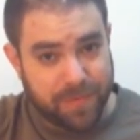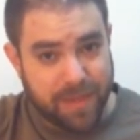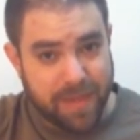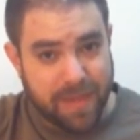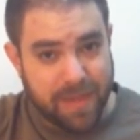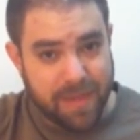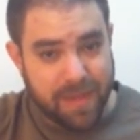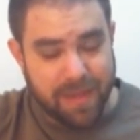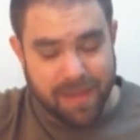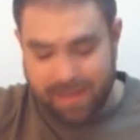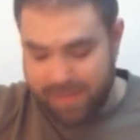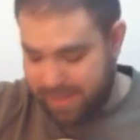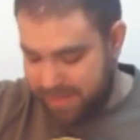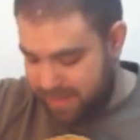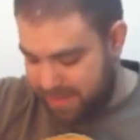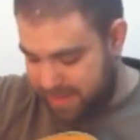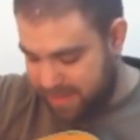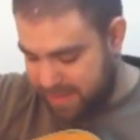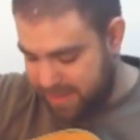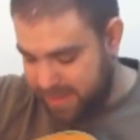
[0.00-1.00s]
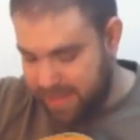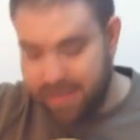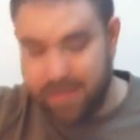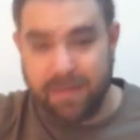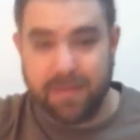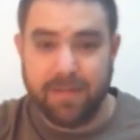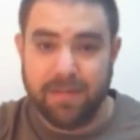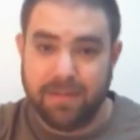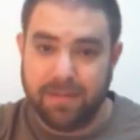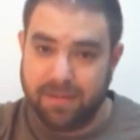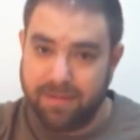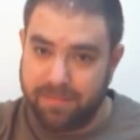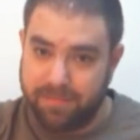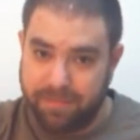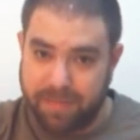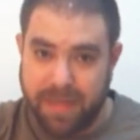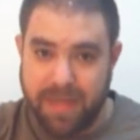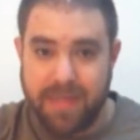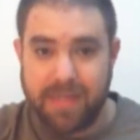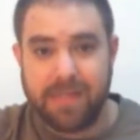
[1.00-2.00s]
okay? And then
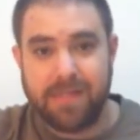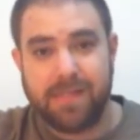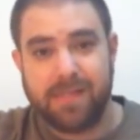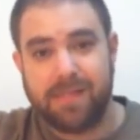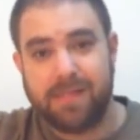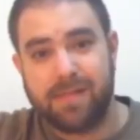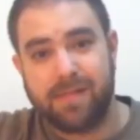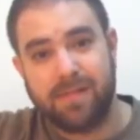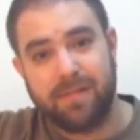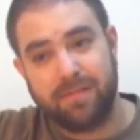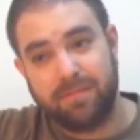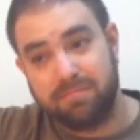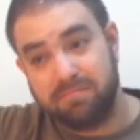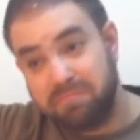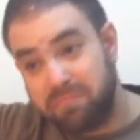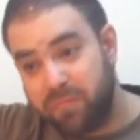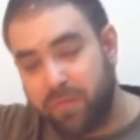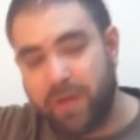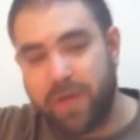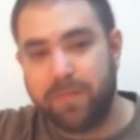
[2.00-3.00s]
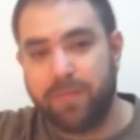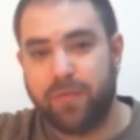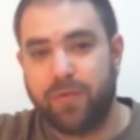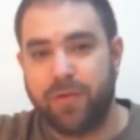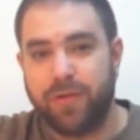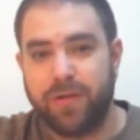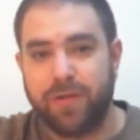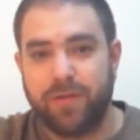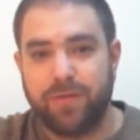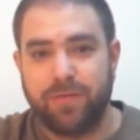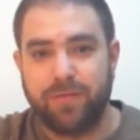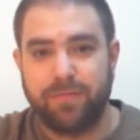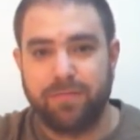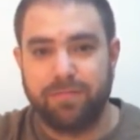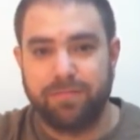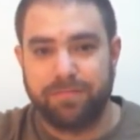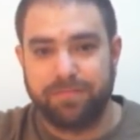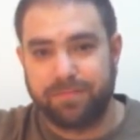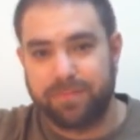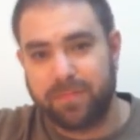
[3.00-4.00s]
bass, one more note,
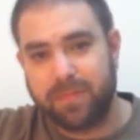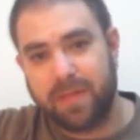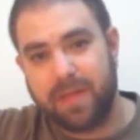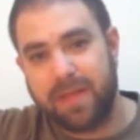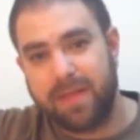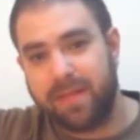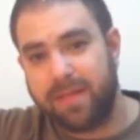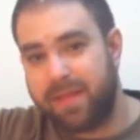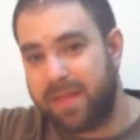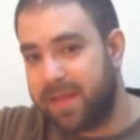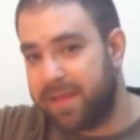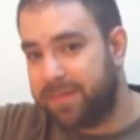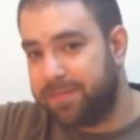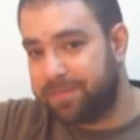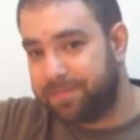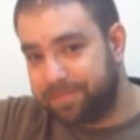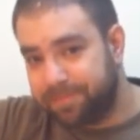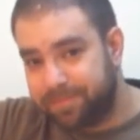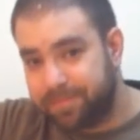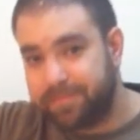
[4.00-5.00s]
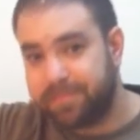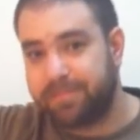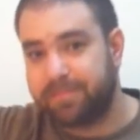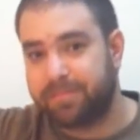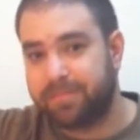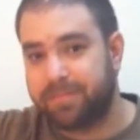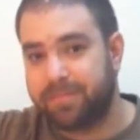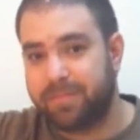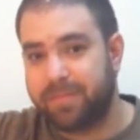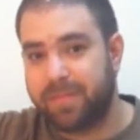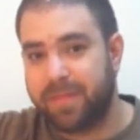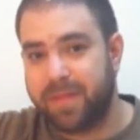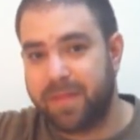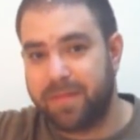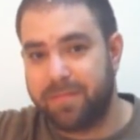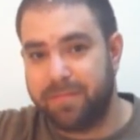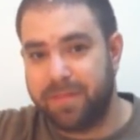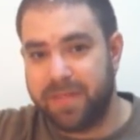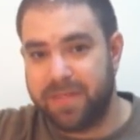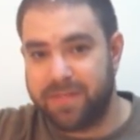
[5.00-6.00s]
and then
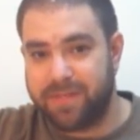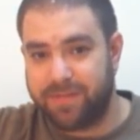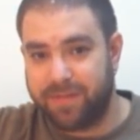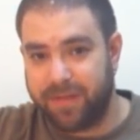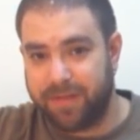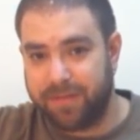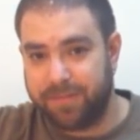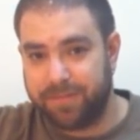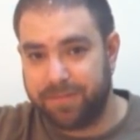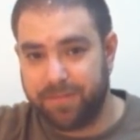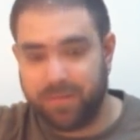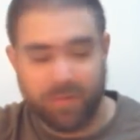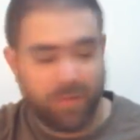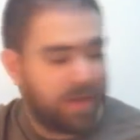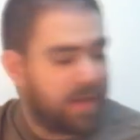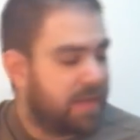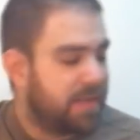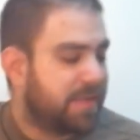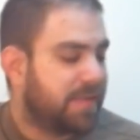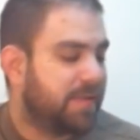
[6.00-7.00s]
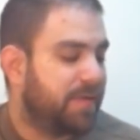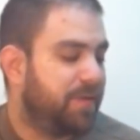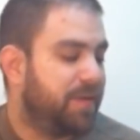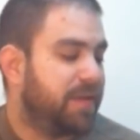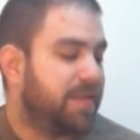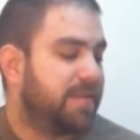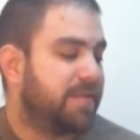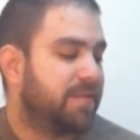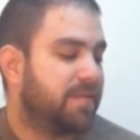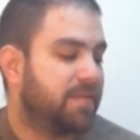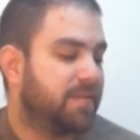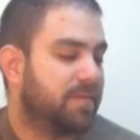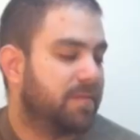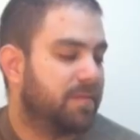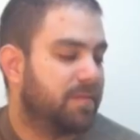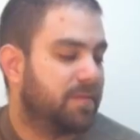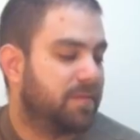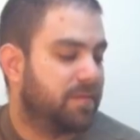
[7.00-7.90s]
the B string, okay? So it's... Got